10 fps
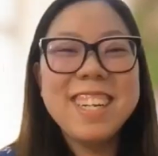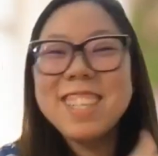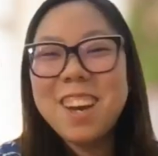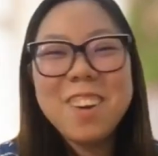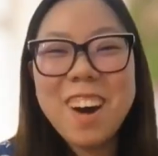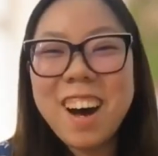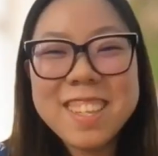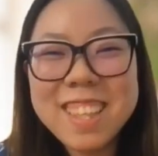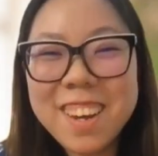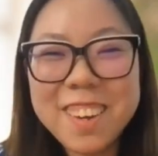Just go
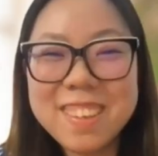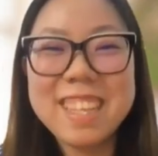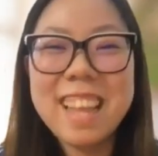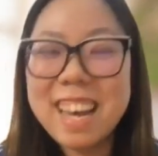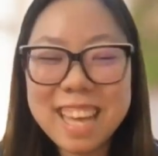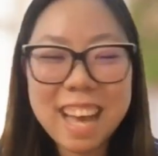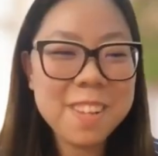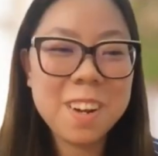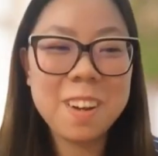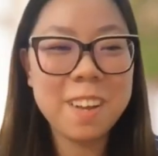ask those, and that's
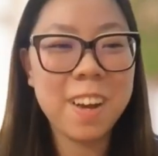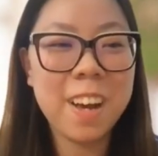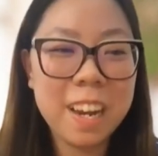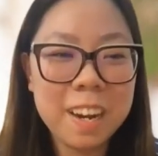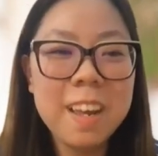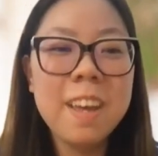absolutely fine.